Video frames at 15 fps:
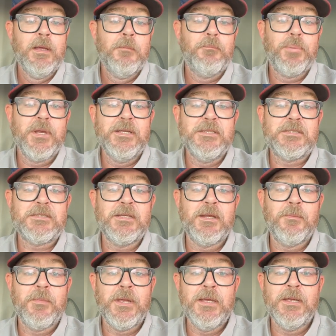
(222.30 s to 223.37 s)
please send
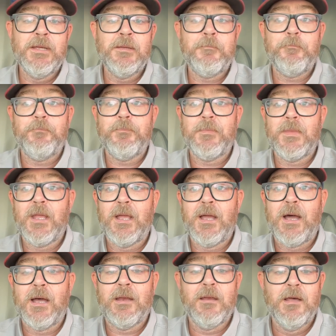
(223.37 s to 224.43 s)
them in.
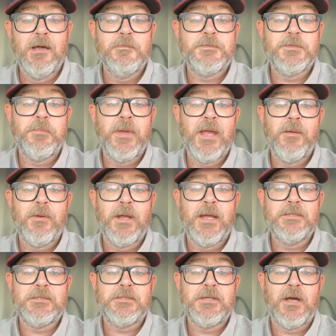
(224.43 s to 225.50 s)
I'd love to be able to
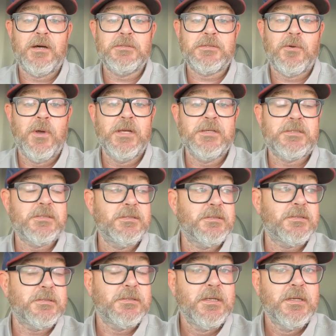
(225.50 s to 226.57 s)
answer y'all's
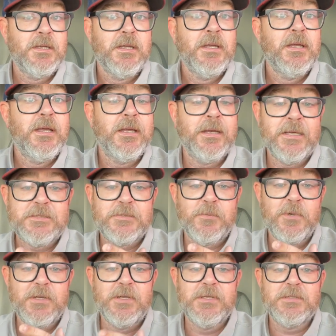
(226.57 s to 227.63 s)
questions. And that's
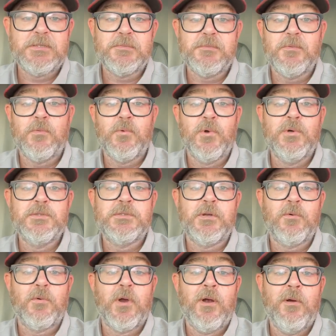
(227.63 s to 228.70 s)
what this Rules of
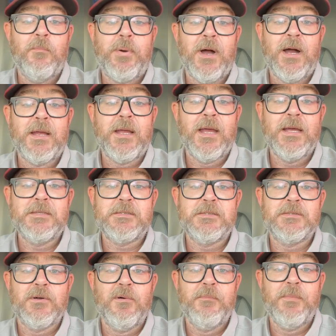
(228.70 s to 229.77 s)
the Road podcast is
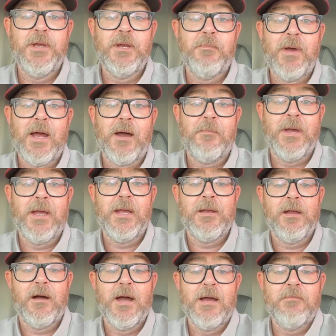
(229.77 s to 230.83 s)
going to be about, man.
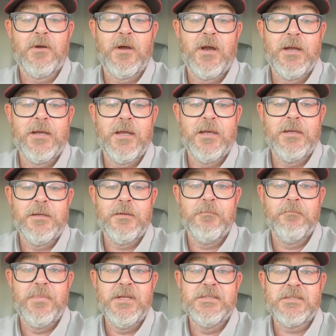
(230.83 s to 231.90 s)
Y'all have a great day.
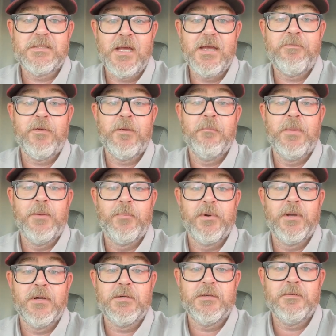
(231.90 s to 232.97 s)
Be safe and be
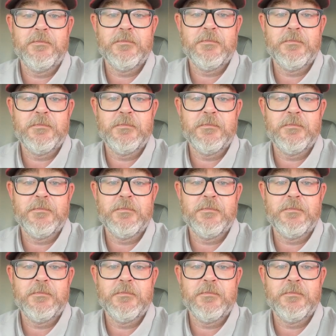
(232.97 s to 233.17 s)
productive.